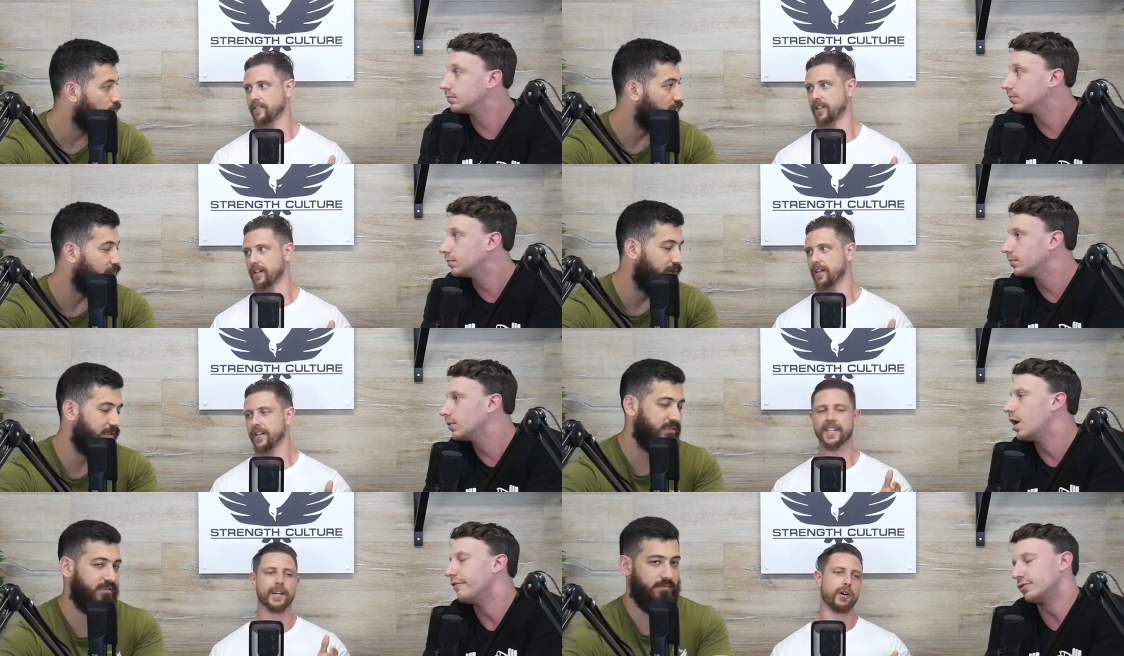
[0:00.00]
Speaker 1: It's
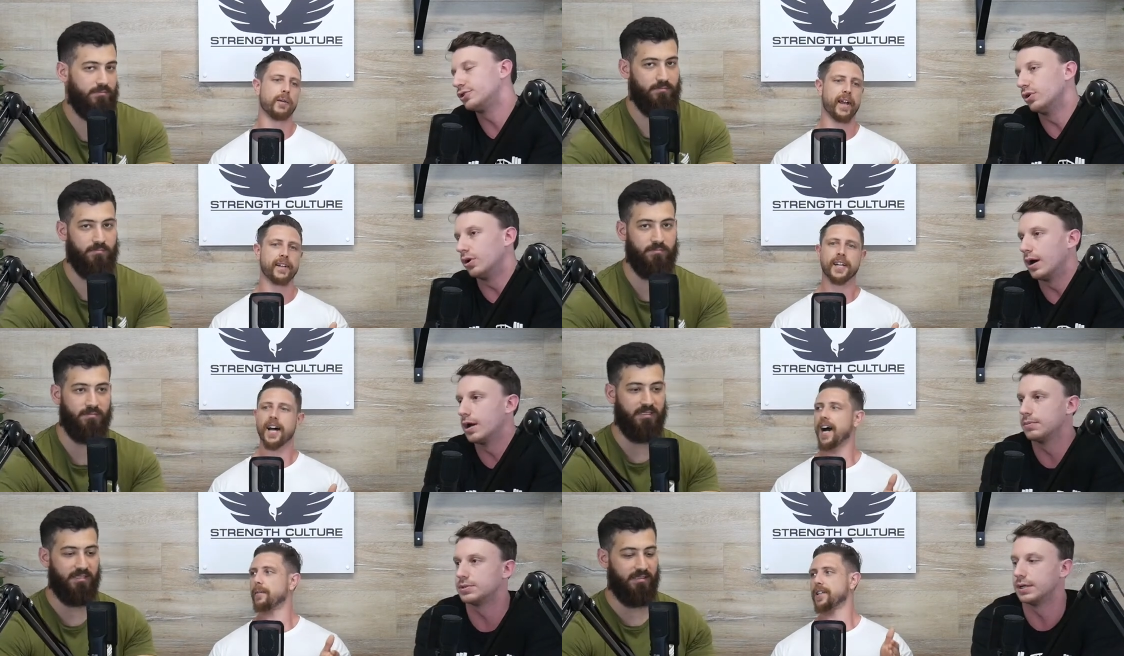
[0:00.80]
like, no, come on, sure,
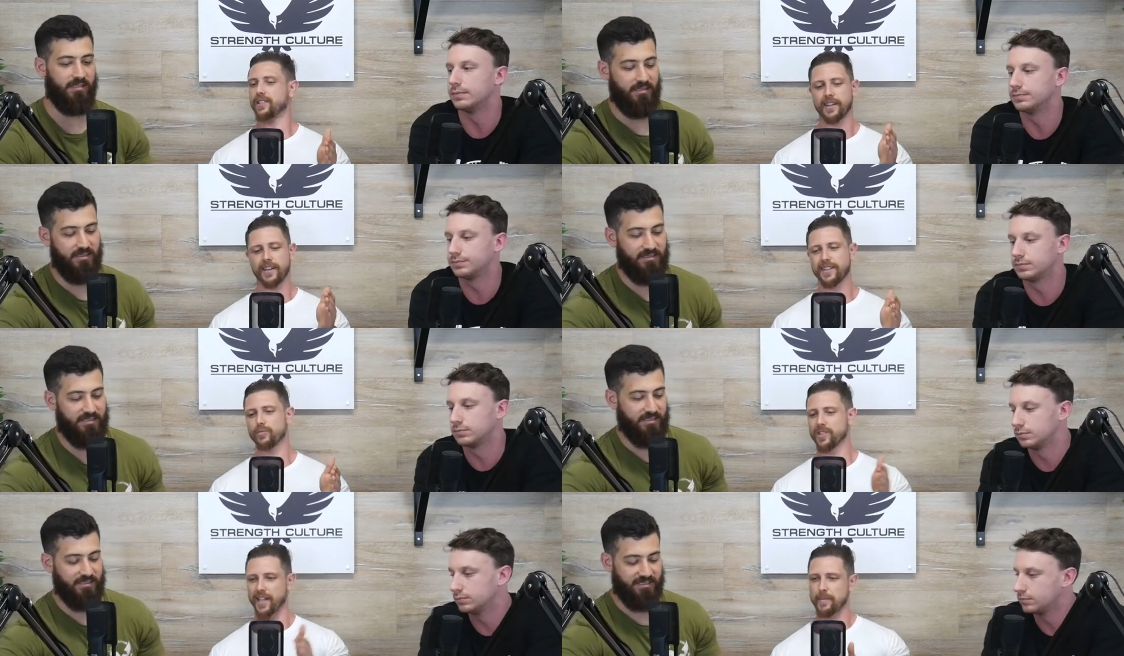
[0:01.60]
uh, it's like
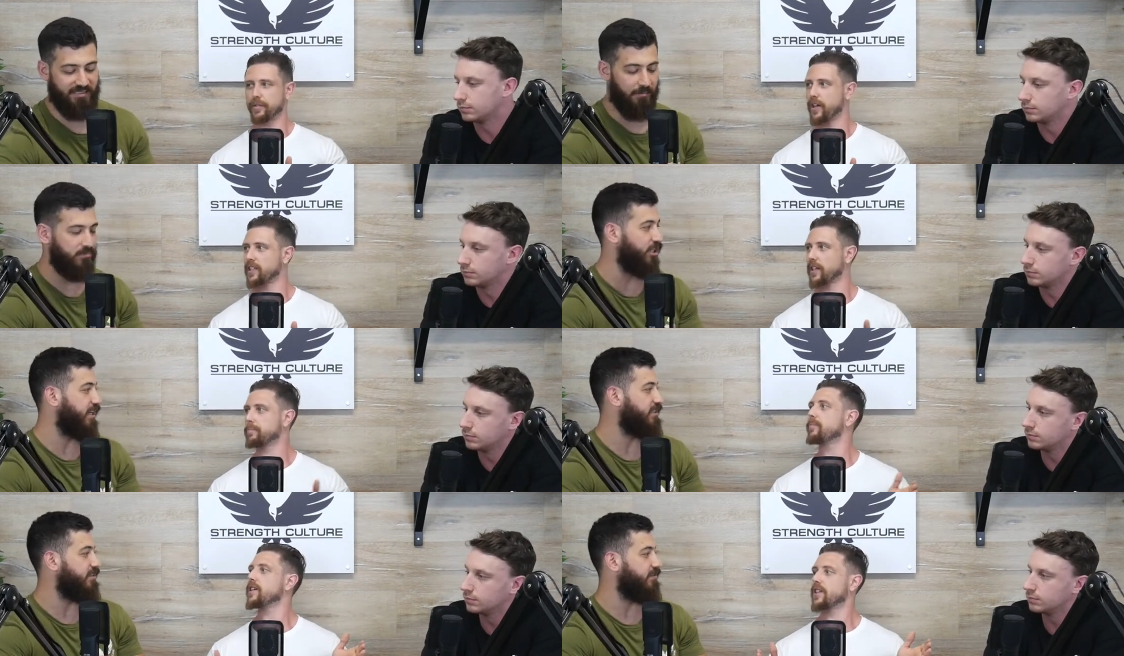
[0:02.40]
it was able. It's
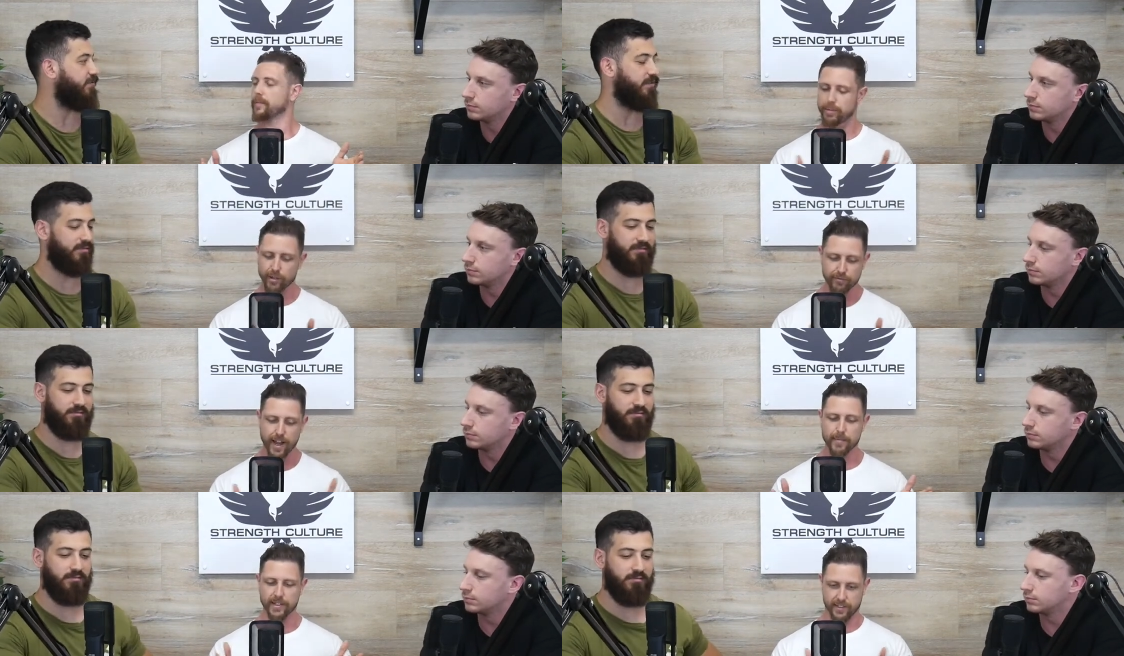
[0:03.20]
like it's like
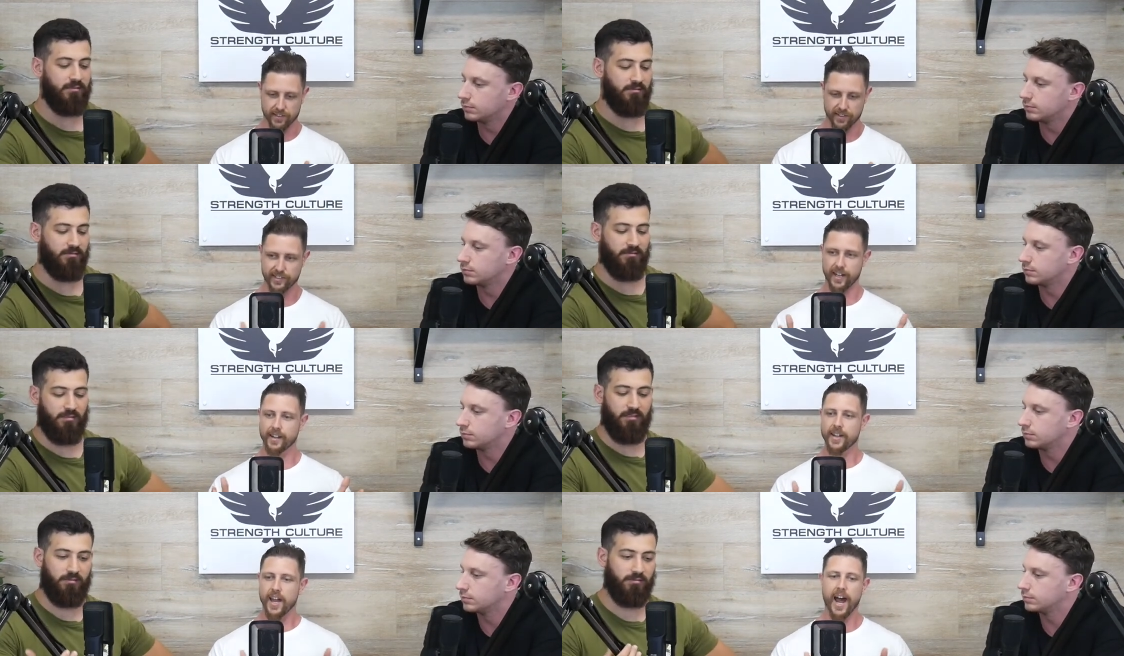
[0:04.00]
parameters. It's
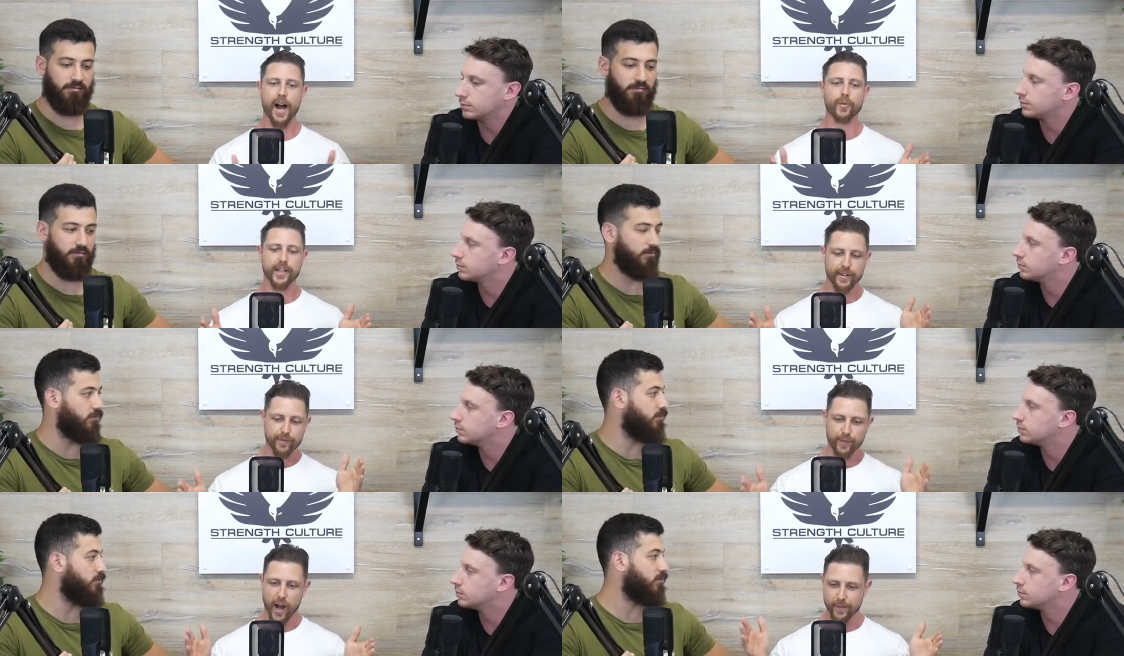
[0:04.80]
like, are we in
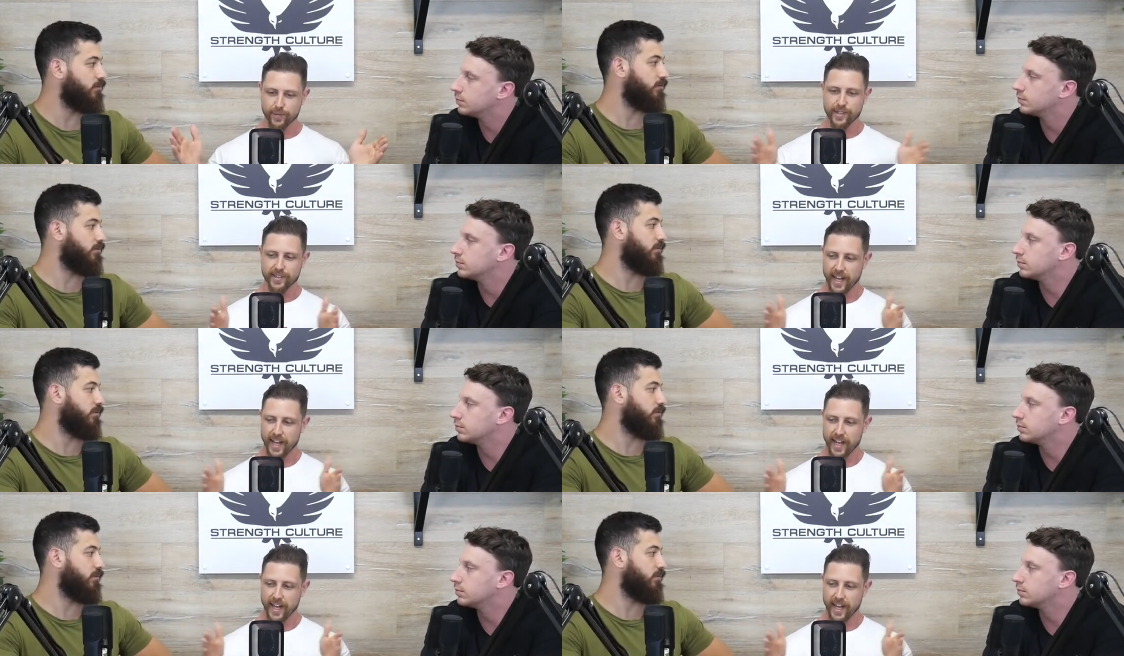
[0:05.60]
five to